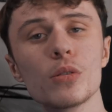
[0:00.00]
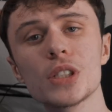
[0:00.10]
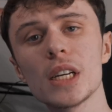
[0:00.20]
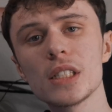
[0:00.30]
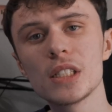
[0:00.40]
All
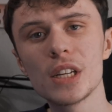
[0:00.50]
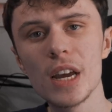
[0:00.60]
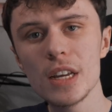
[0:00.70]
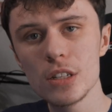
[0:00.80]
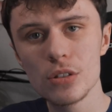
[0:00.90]
testing
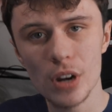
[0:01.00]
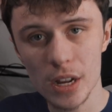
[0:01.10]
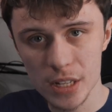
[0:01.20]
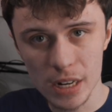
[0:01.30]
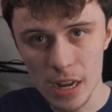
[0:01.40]
today is done
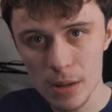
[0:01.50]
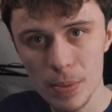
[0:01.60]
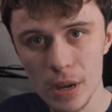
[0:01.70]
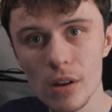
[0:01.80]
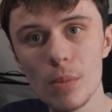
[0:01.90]
at
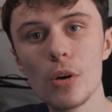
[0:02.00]
1080p on